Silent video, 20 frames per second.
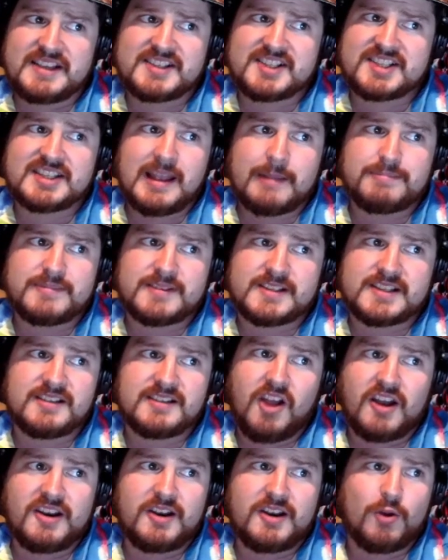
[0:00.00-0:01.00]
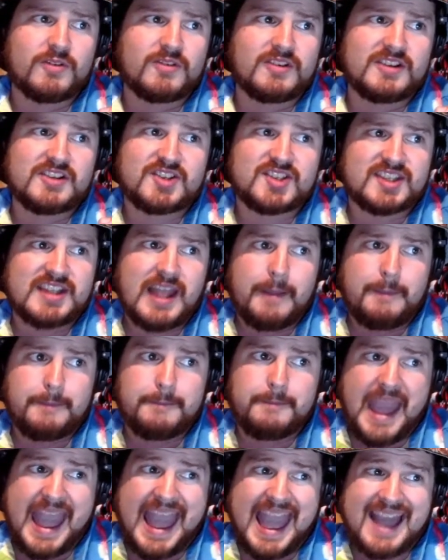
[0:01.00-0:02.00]
steps, not only step
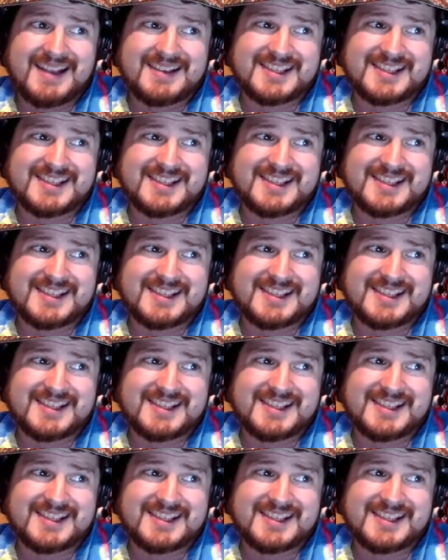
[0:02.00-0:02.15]
back,